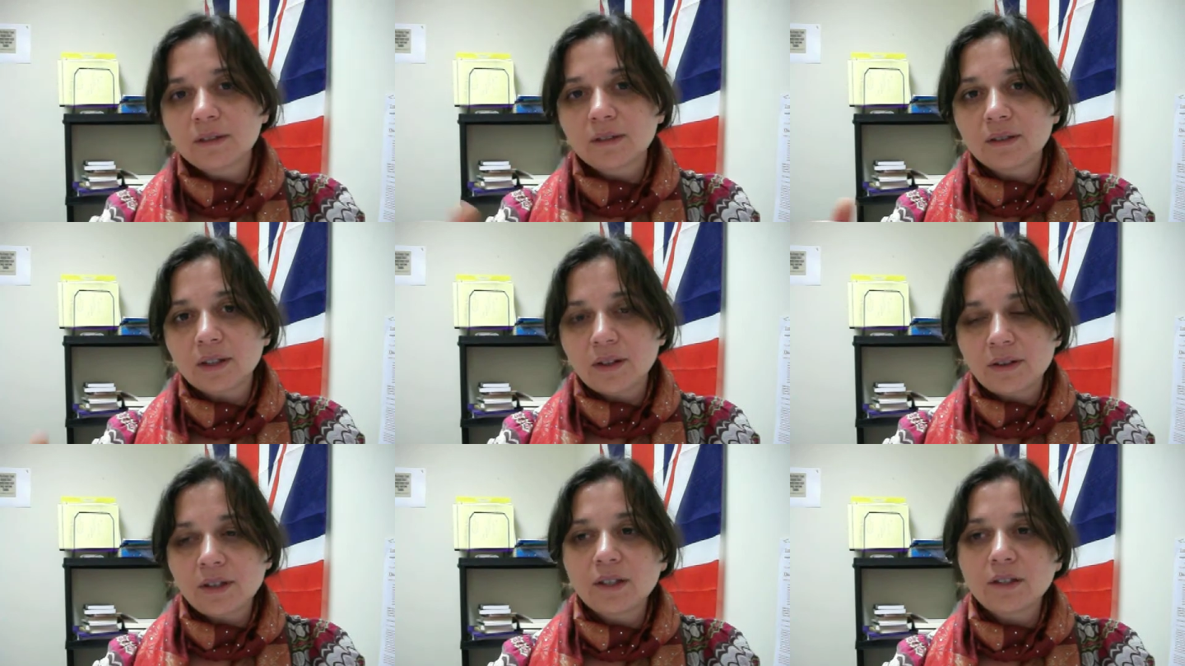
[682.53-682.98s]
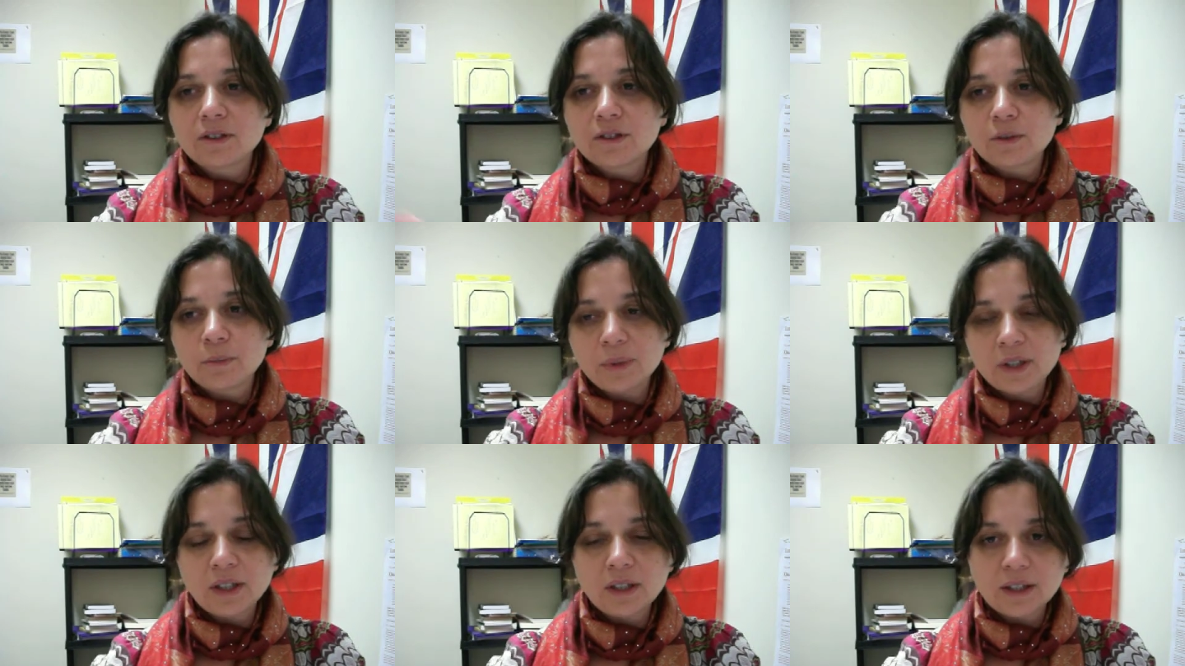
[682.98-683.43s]
the thing to
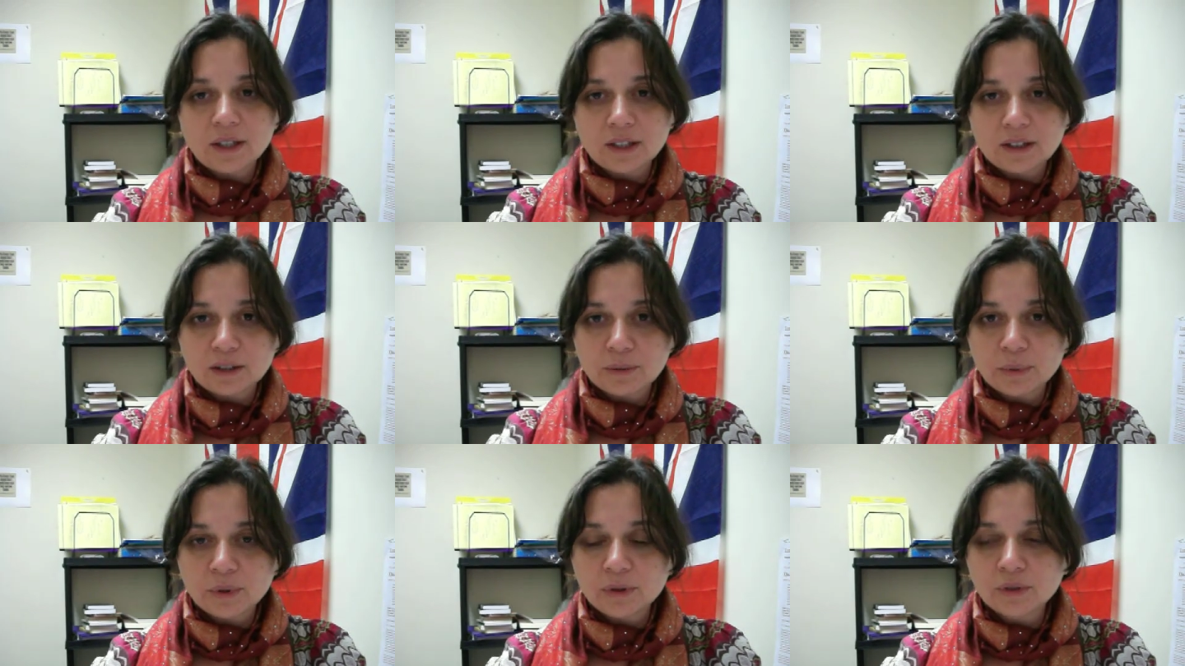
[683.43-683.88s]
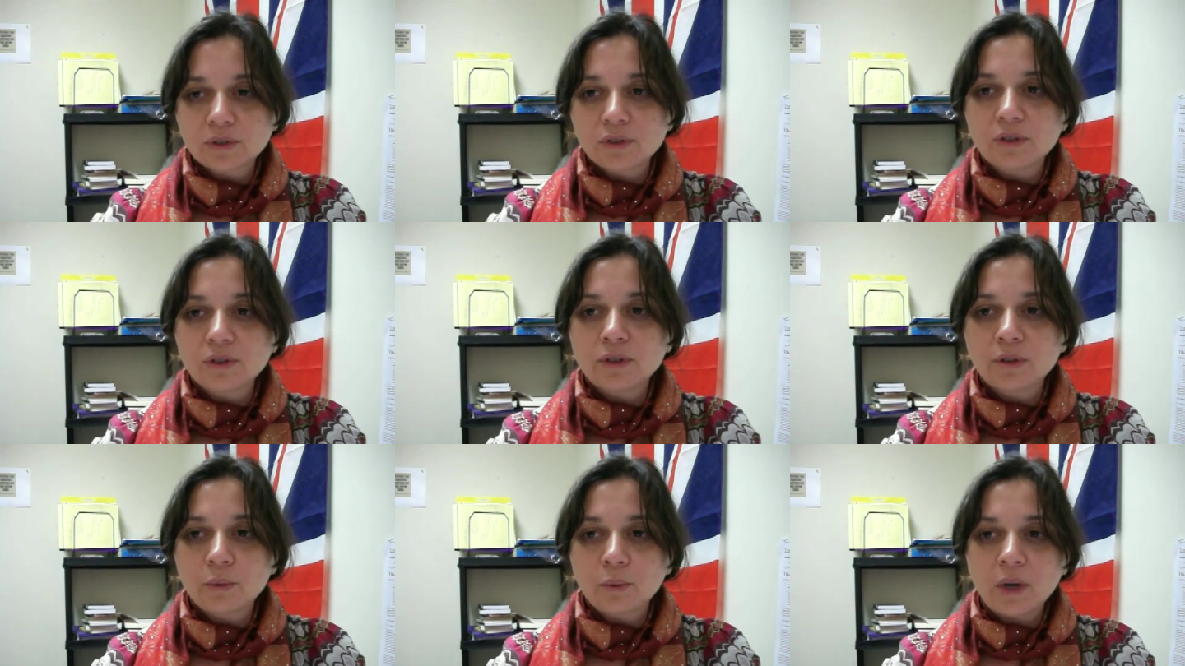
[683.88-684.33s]
be, as opposed
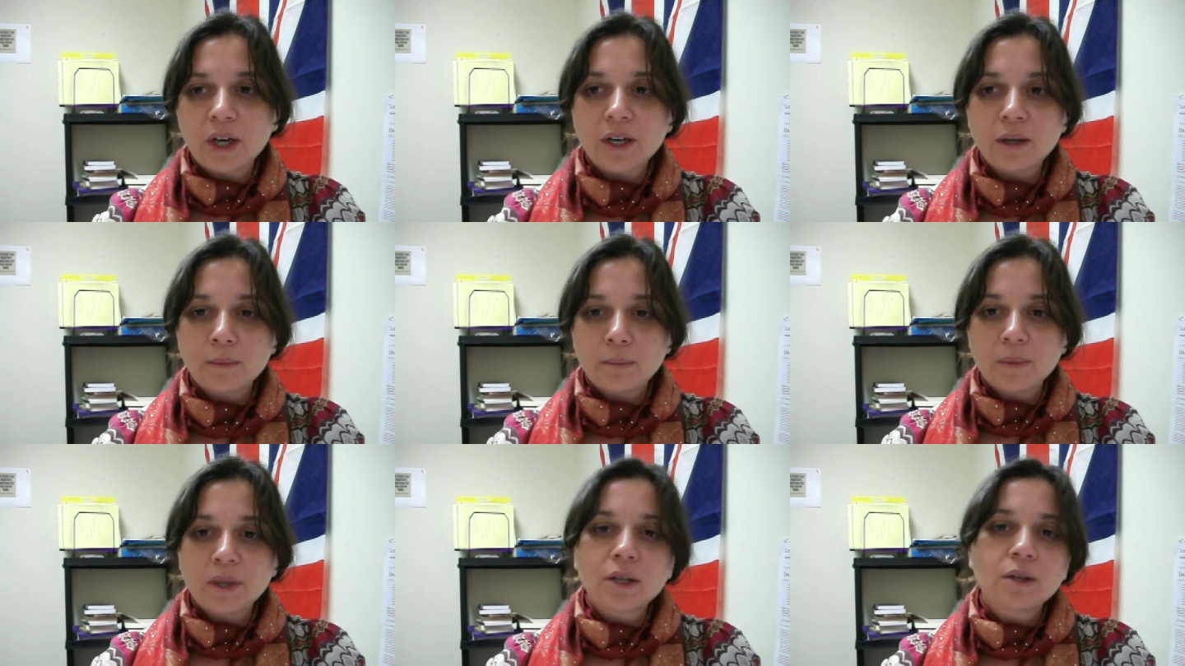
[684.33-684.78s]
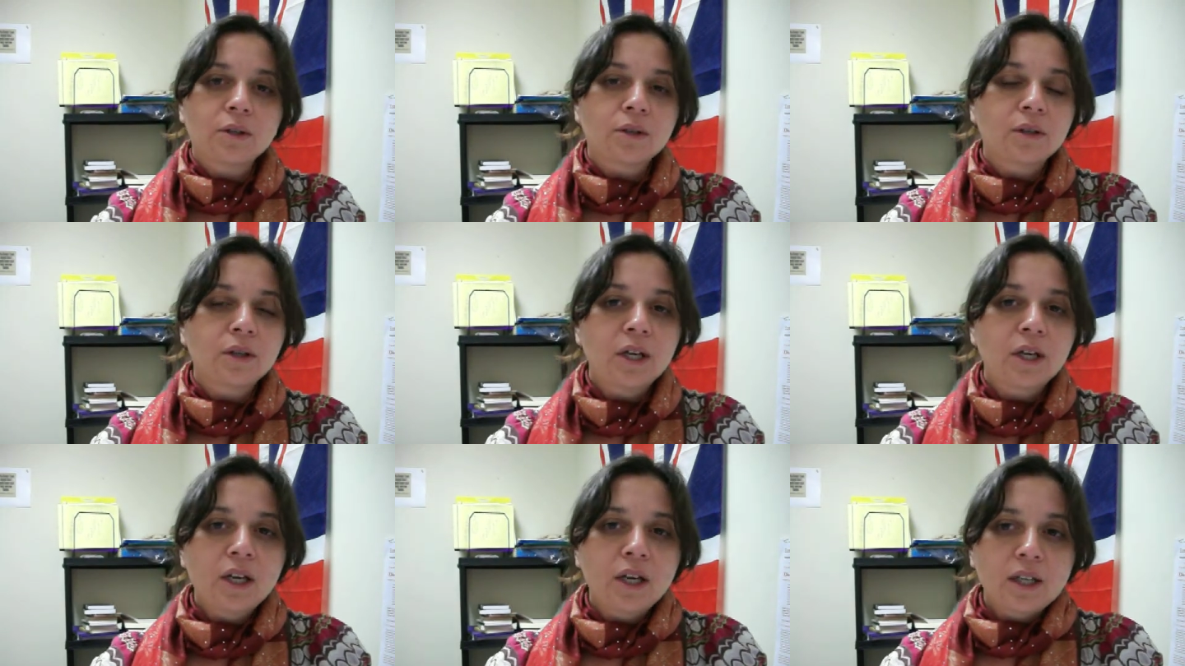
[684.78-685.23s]
to the white male